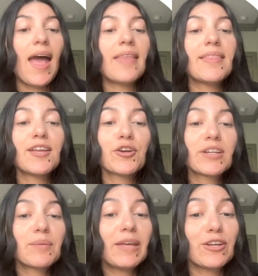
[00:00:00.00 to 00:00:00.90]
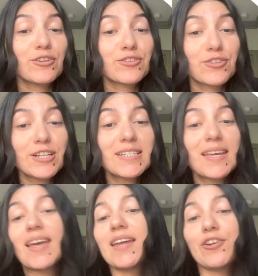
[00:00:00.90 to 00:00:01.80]
And then you're going to pick your start
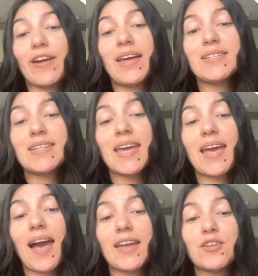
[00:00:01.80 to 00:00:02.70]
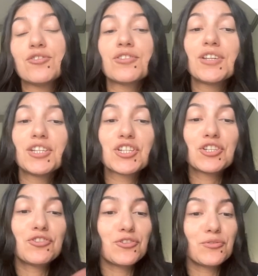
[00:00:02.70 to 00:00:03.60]
date and your end date. I usually
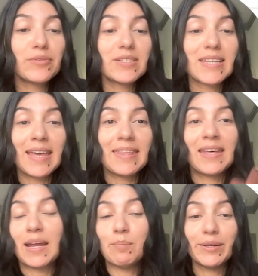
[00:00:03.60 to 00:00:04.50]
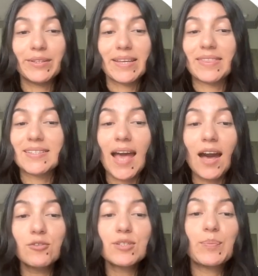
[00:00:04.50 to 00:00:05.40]
just do the day that I'm building this
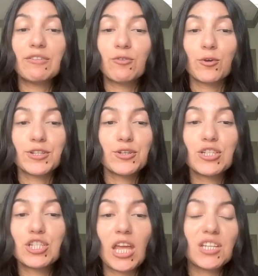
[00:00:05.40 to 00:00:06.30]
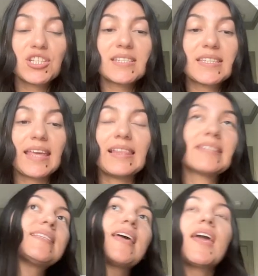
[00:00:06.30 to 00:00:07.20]
out. But of course, you can change this. Like,
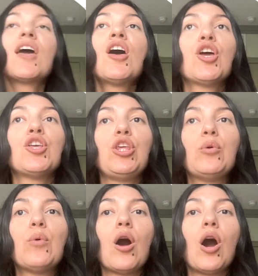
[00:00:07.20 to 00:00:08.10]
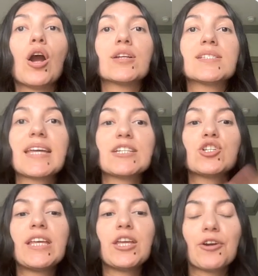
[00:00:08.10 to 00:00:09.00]
let's say you are
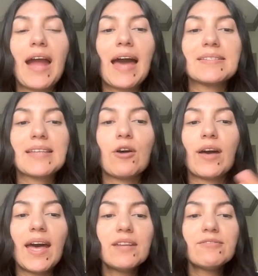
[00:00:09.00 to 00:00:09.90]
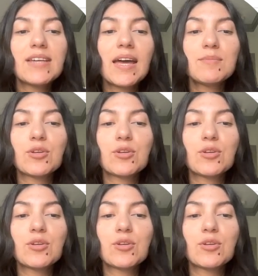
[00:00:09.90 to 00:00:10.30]
scheduling your ads out ahead of time.